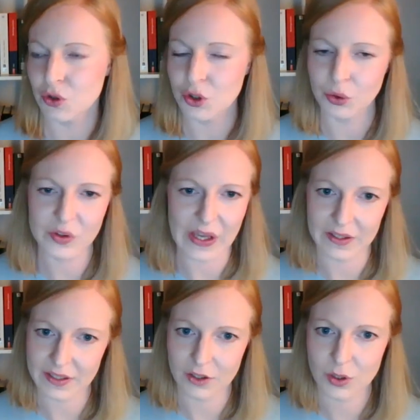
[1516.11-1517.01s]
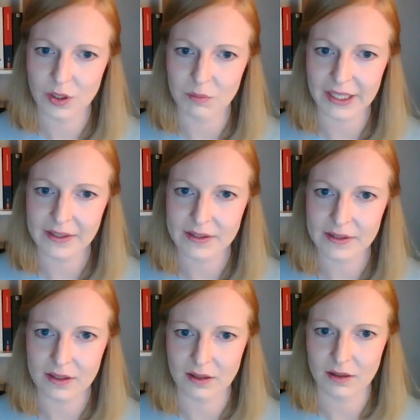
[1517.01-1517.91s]
no sanitation in place
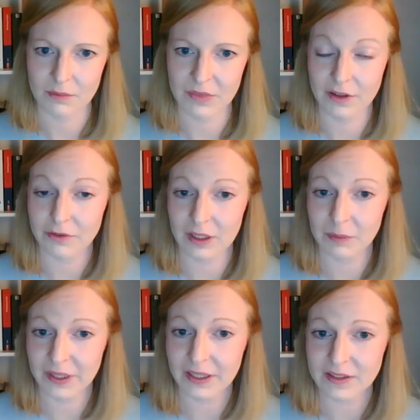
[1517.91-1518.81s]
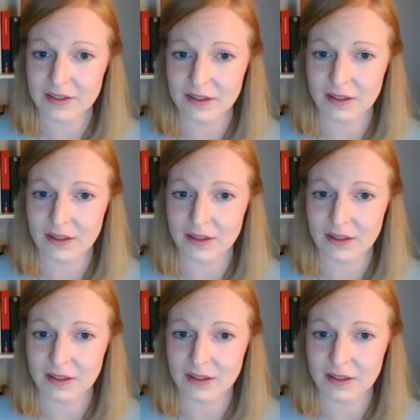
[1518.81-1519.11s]
in the Philippines,